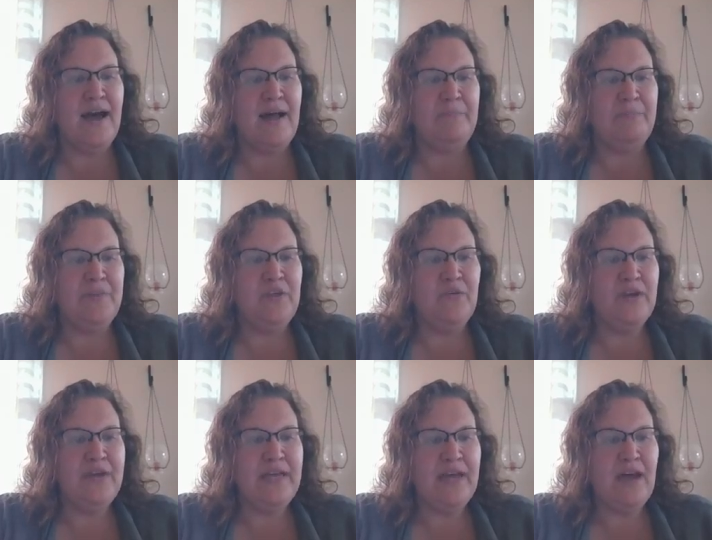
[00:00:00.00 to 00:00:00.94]
um, you
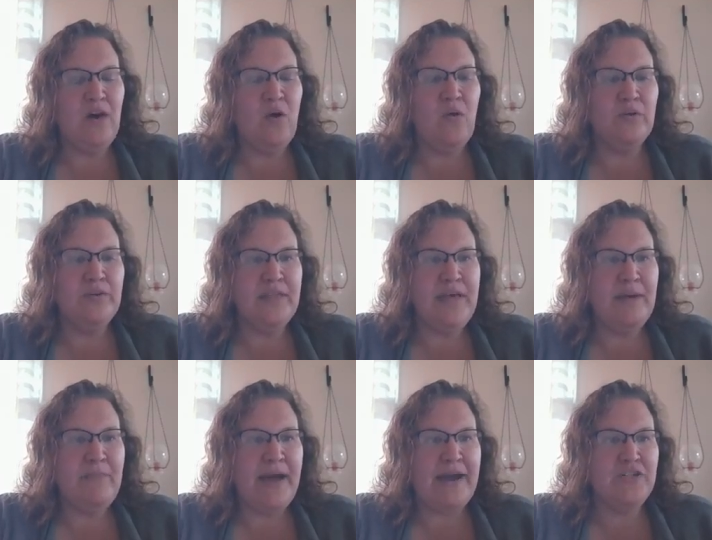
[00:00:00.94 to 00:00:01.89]
could get a hold of
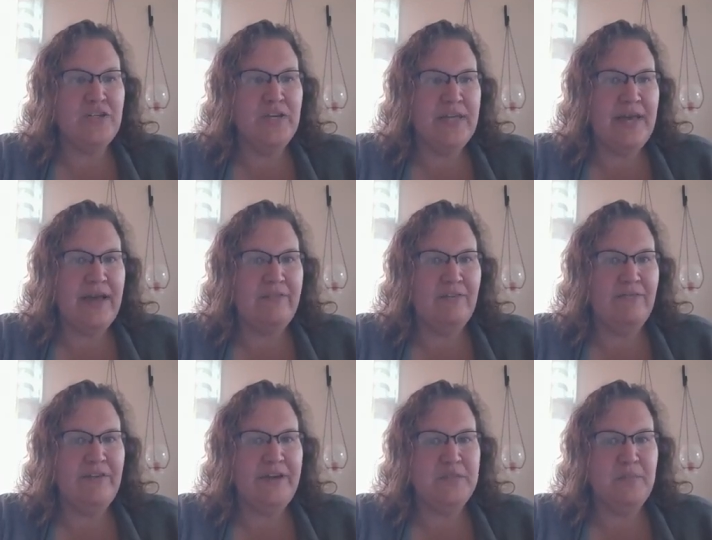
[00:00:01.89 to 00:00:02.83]
them actually they have a
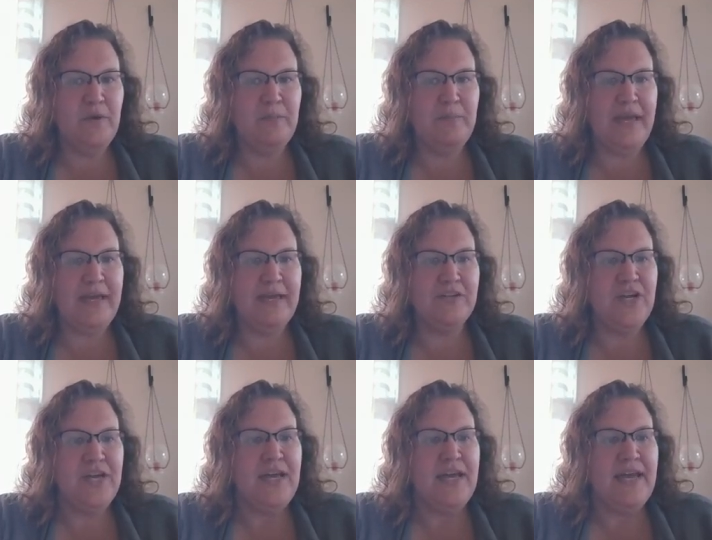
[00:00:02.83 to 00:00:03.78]
facebook
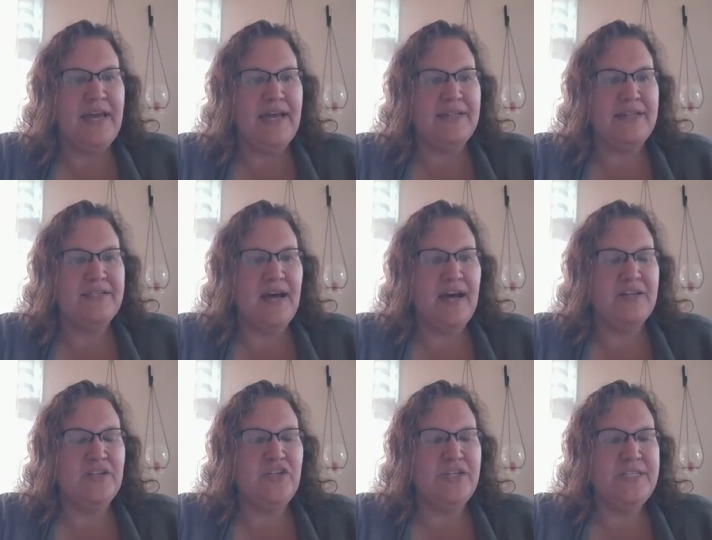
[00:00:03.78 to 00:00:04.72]
page it's
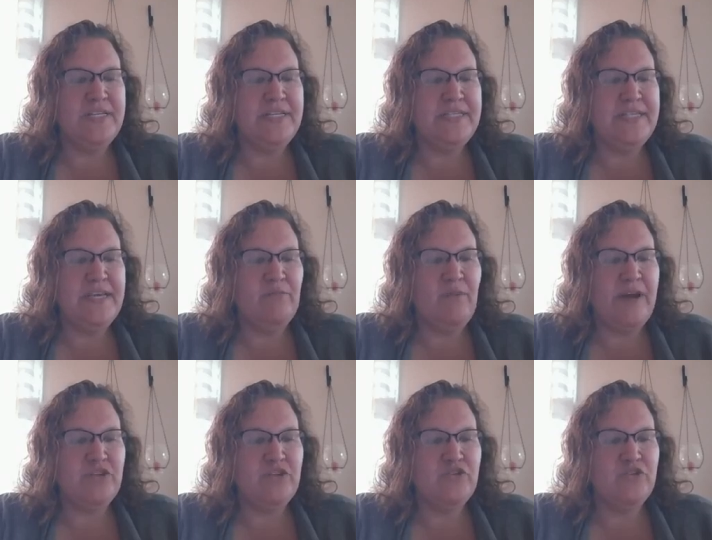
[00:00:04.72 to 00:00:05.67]
uh, gcc
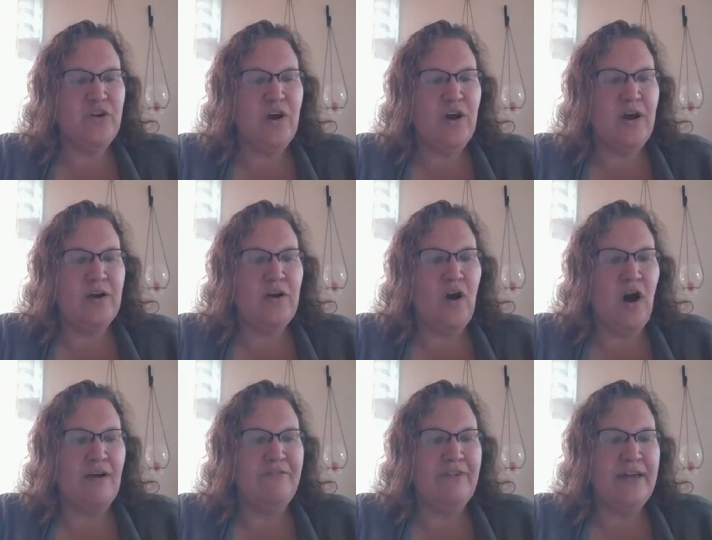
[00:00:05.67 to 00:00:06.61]
registrar
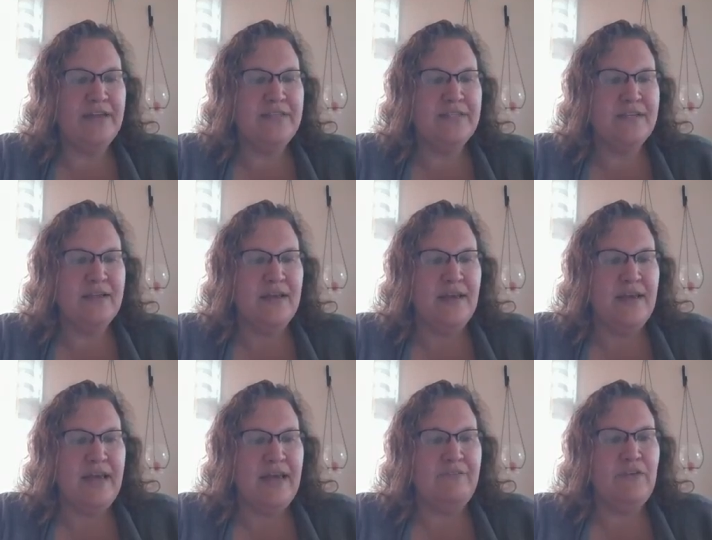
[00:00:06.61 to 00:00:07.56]
office
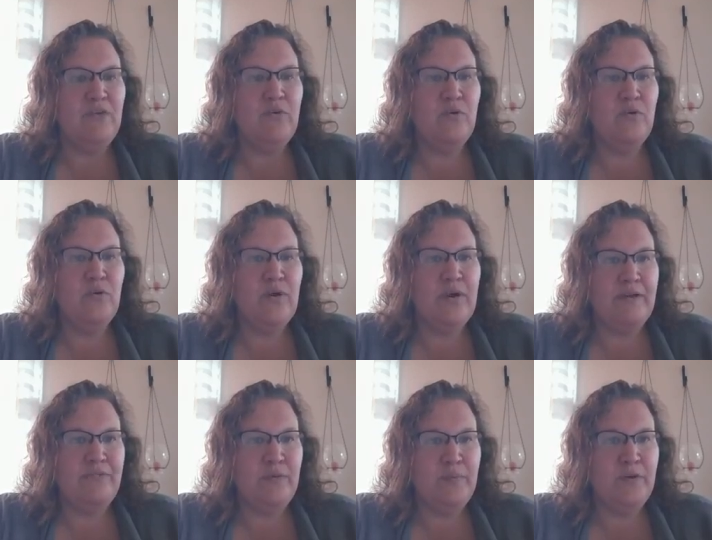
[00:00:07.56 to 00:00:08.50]
if you go,
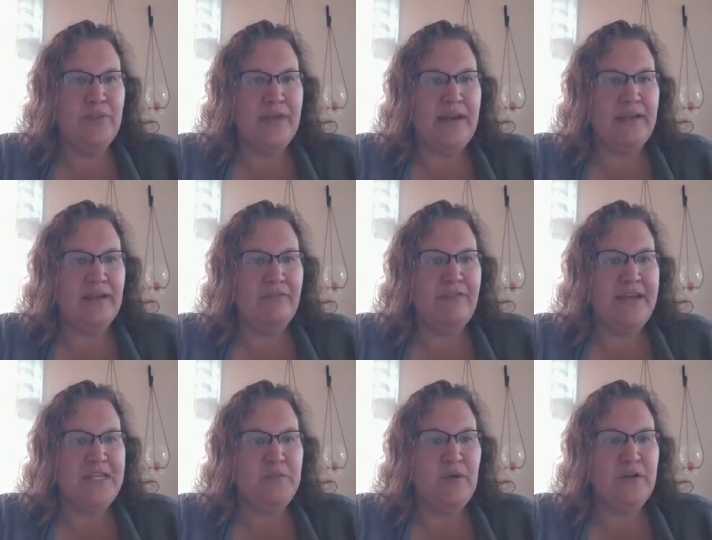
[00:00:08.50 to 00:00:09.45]
if you put that in the
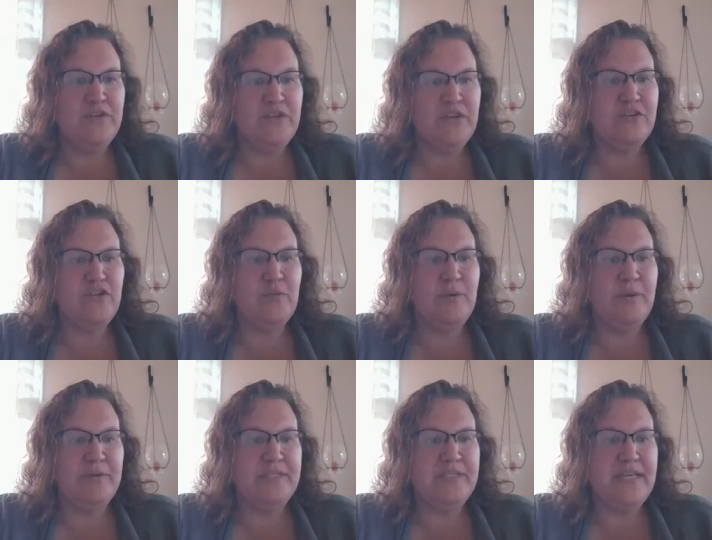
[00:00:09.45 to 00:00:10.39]
Facebook search, you'll
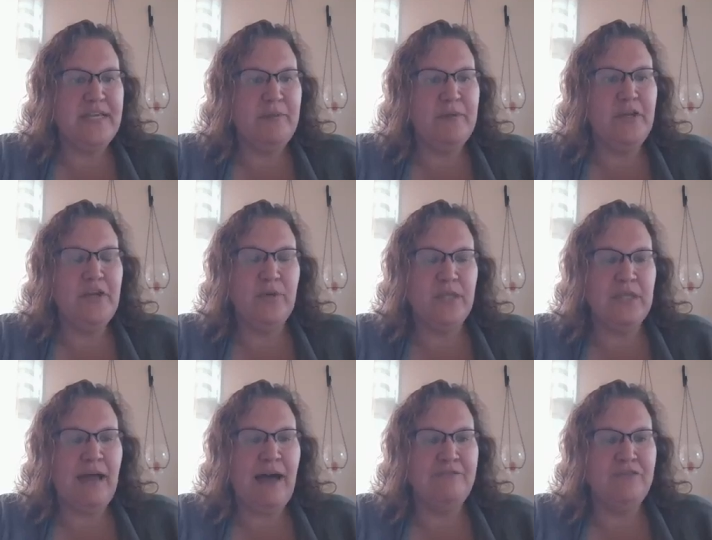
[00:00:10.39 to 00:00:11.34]
be able to see them and you could
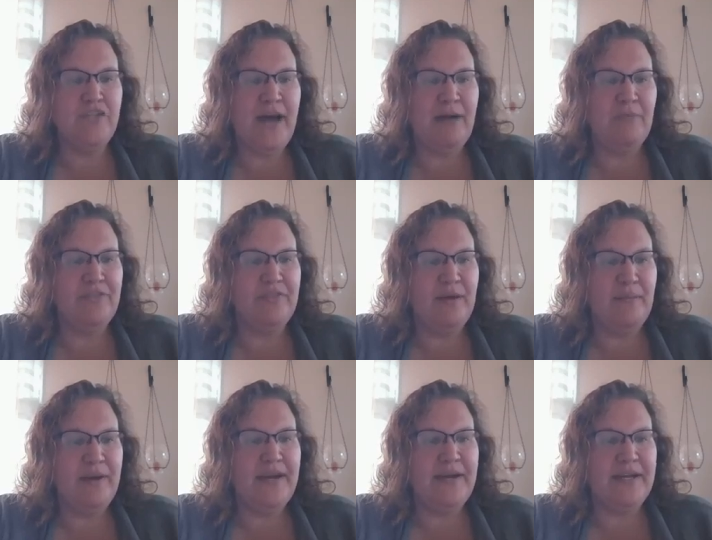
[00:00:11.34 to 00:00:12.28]
live chat with
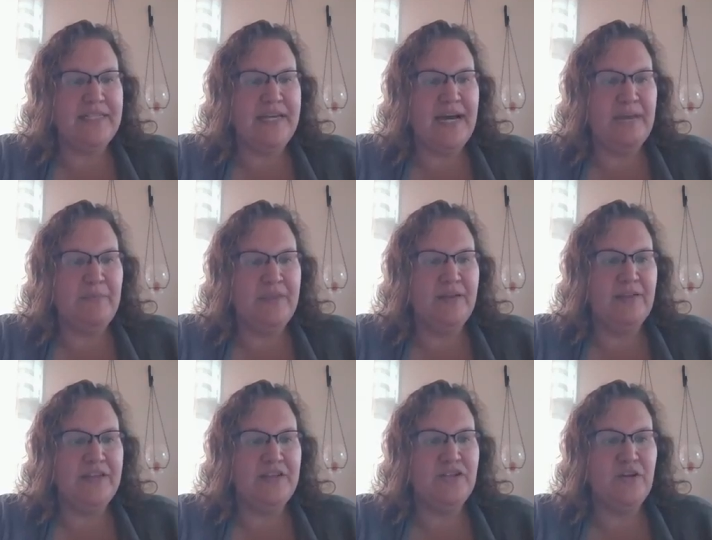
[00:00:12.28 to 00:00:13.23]
them at any time and
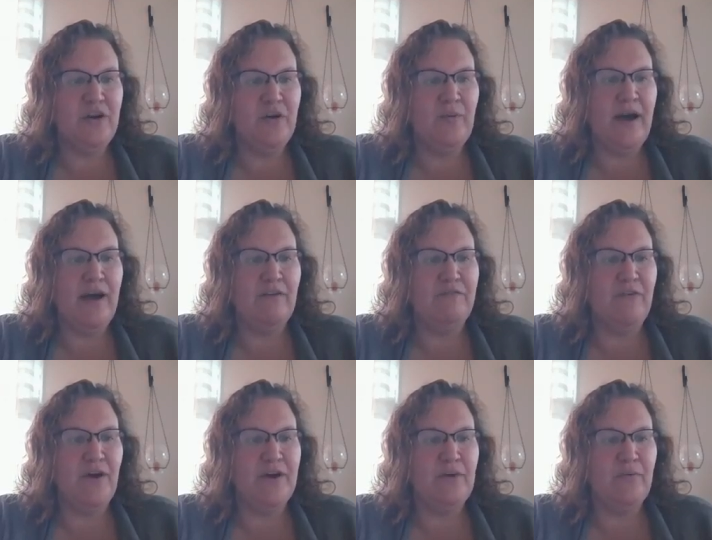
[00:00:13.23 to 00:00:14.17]
they'll let you know how
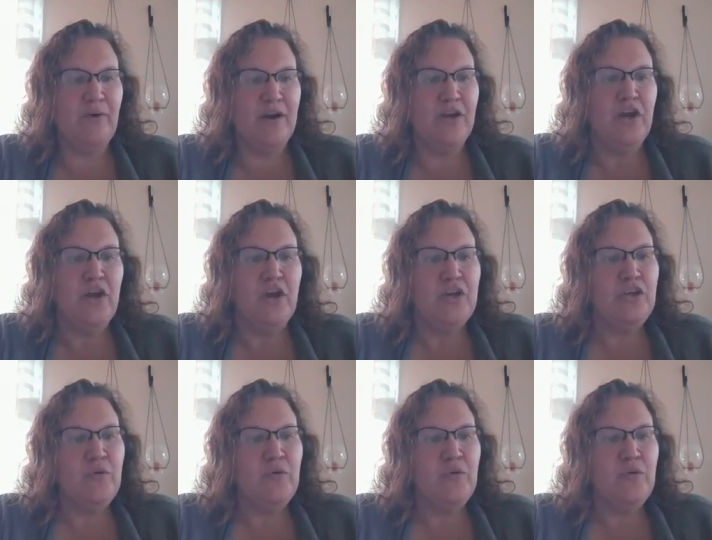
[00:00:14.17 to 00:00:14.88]
far you are.